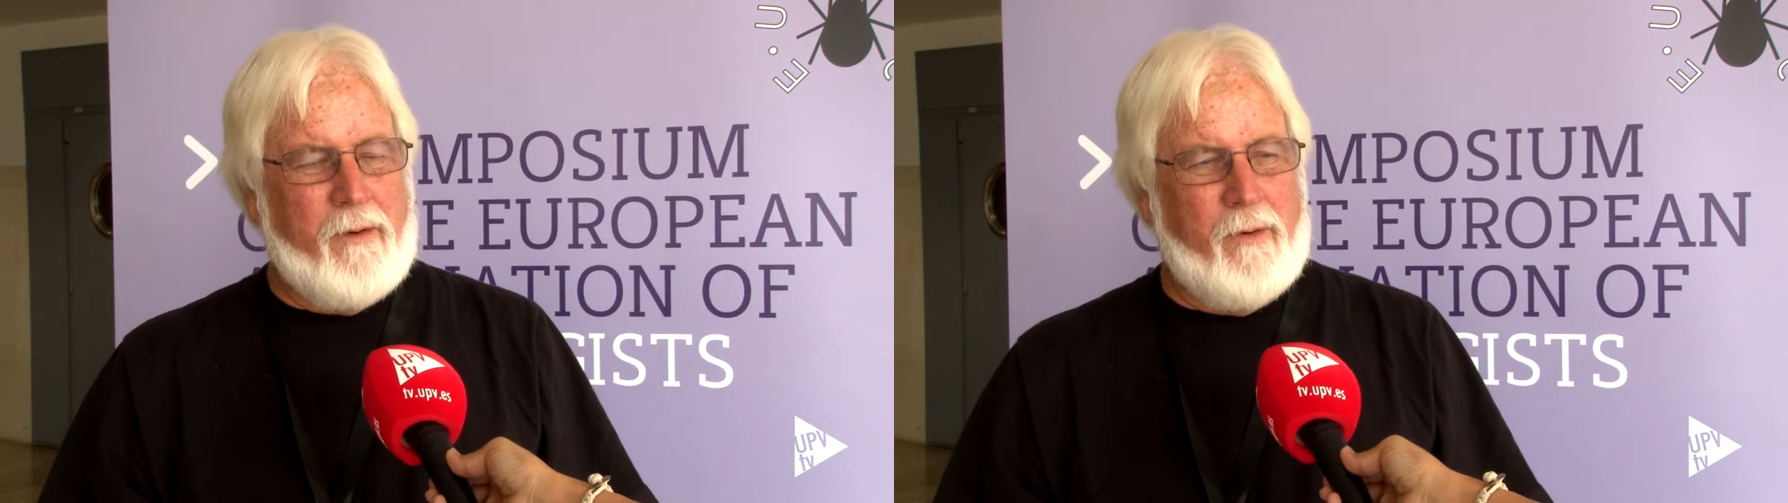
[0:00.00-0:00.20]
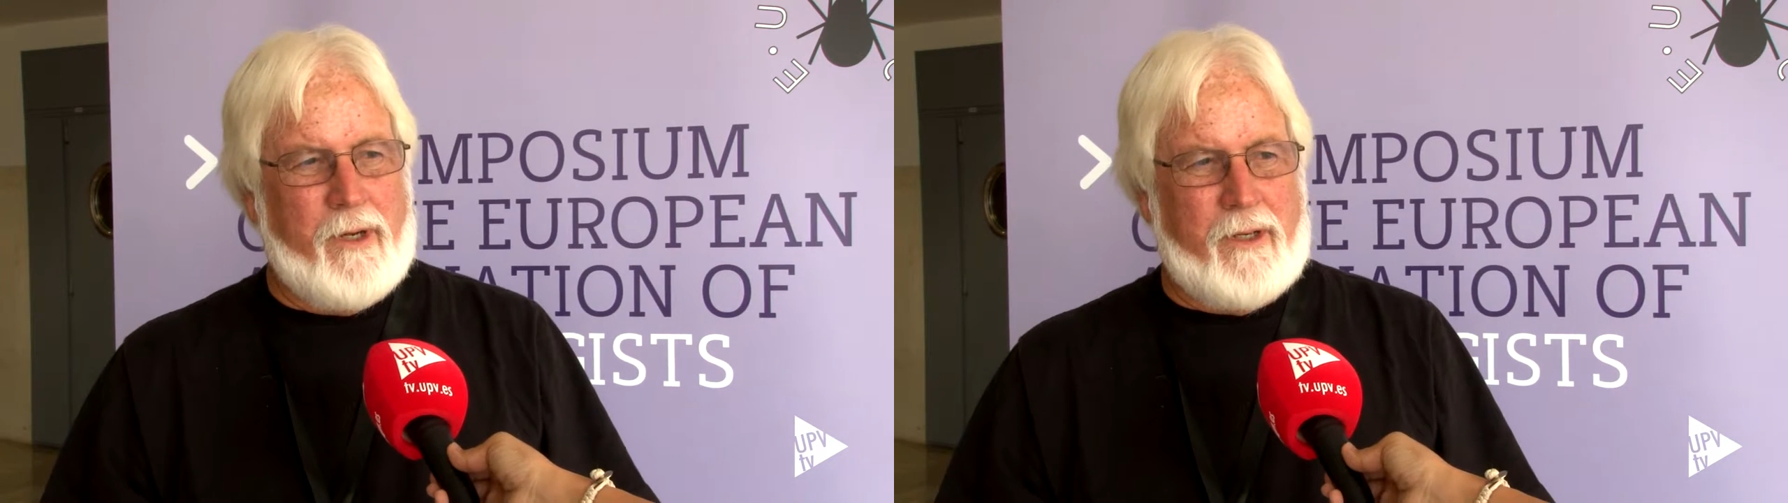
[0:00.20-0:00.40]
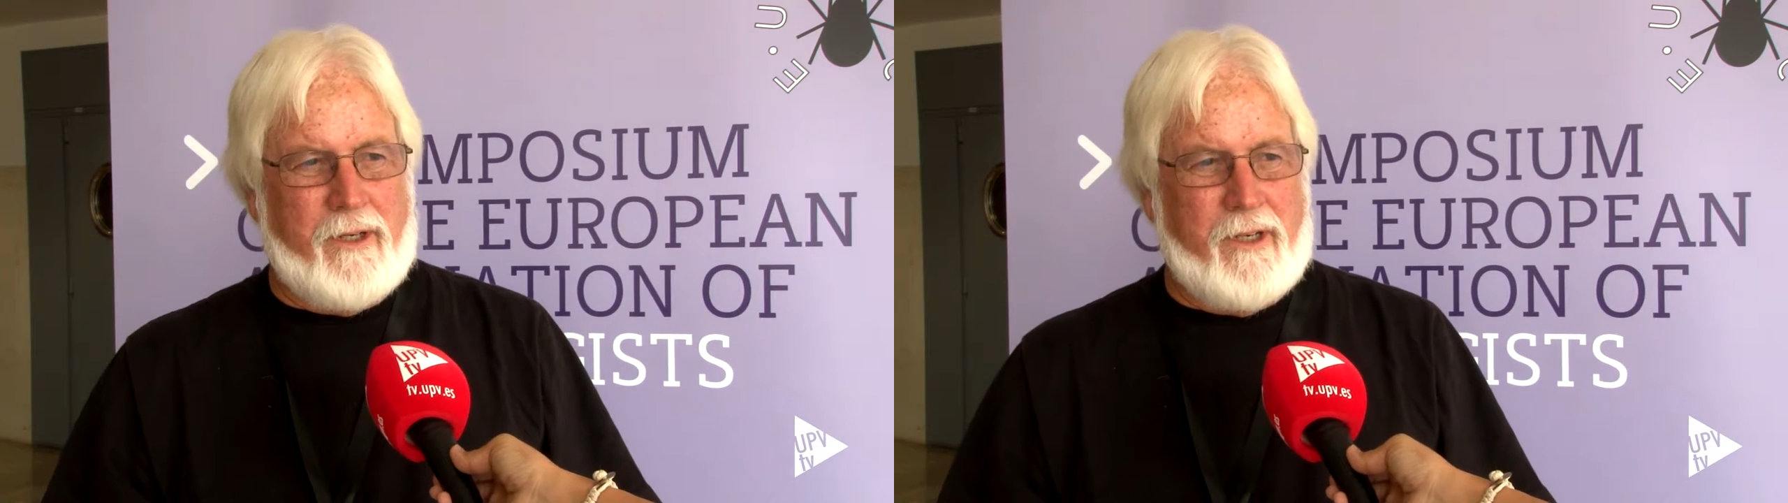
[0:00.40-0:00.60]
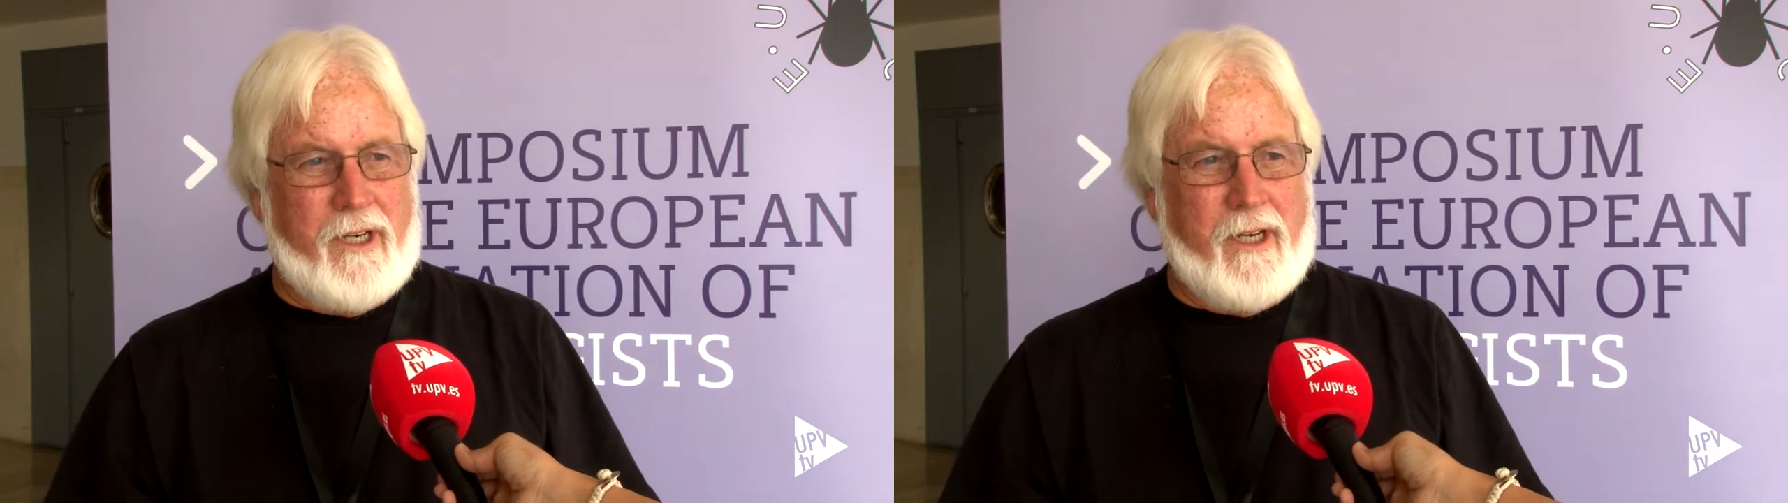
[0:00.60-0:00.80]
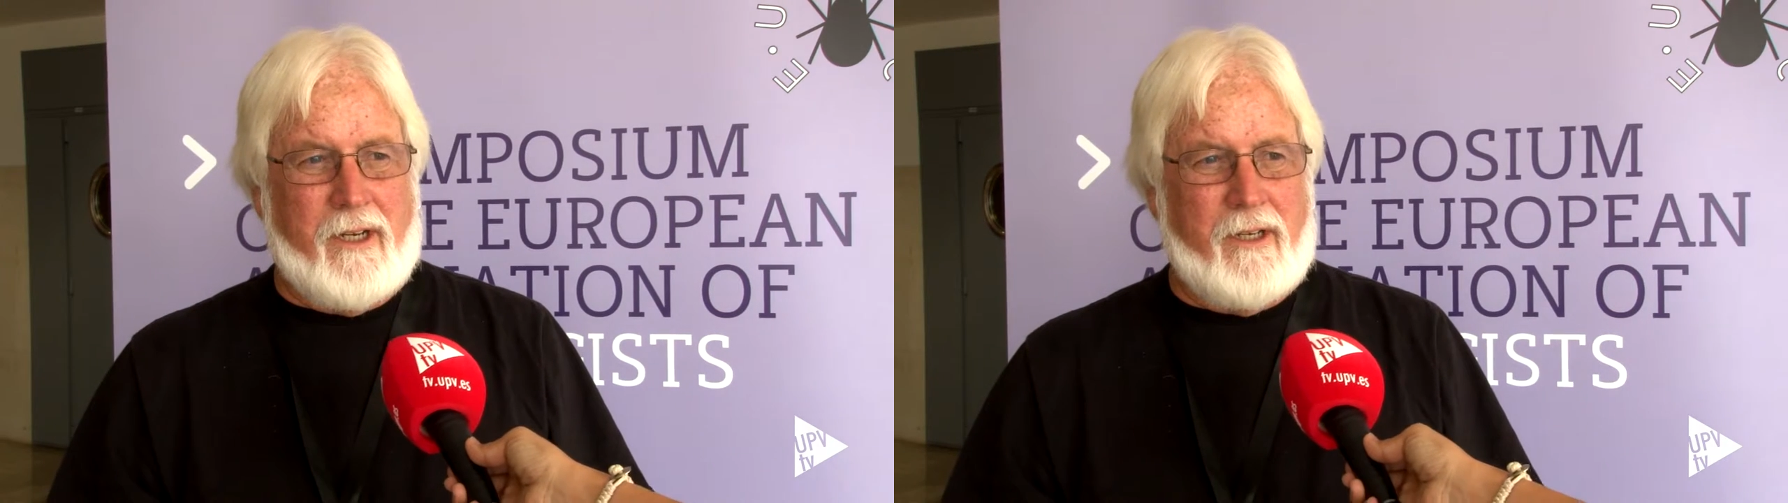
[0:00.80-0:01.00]
We can
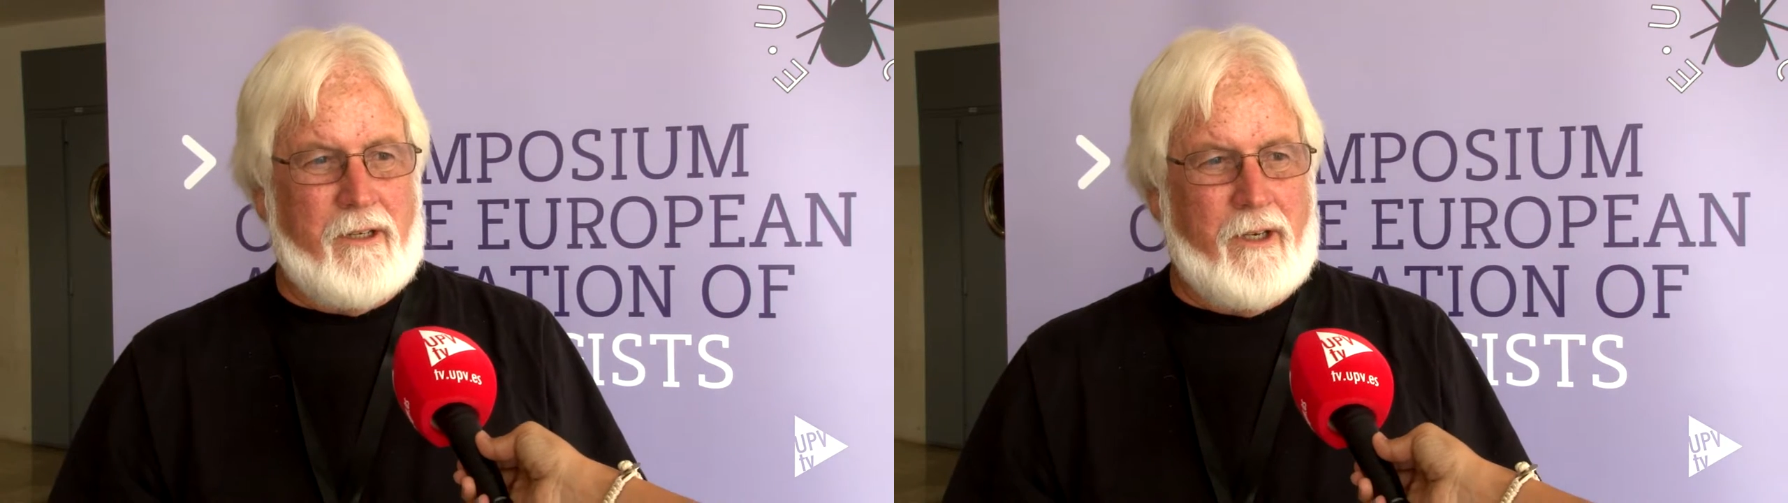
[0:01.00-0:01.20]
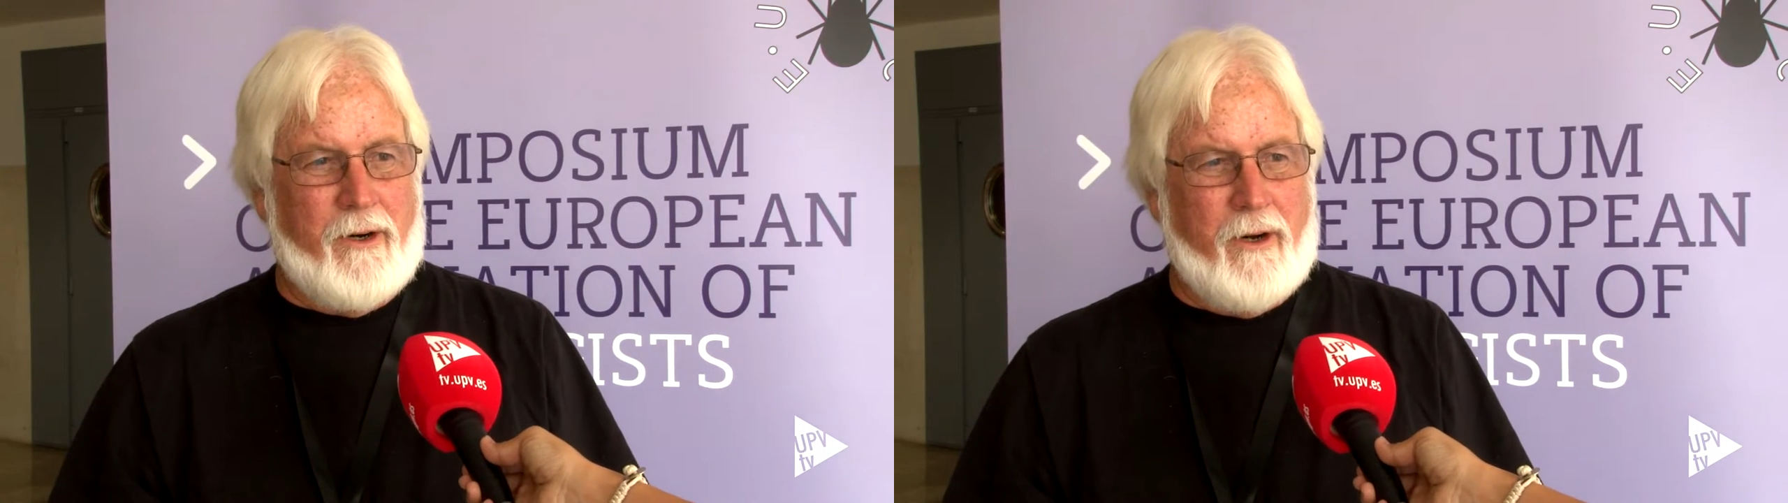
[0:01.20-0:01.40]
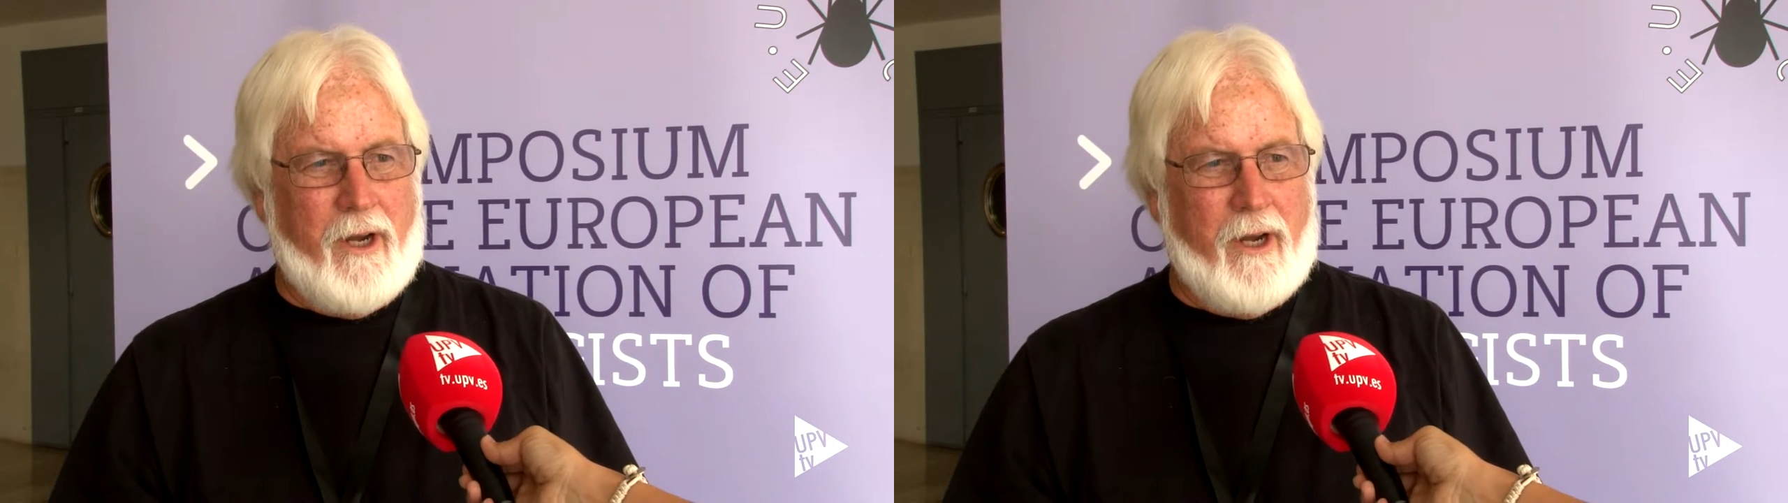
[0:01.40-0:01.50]
learn a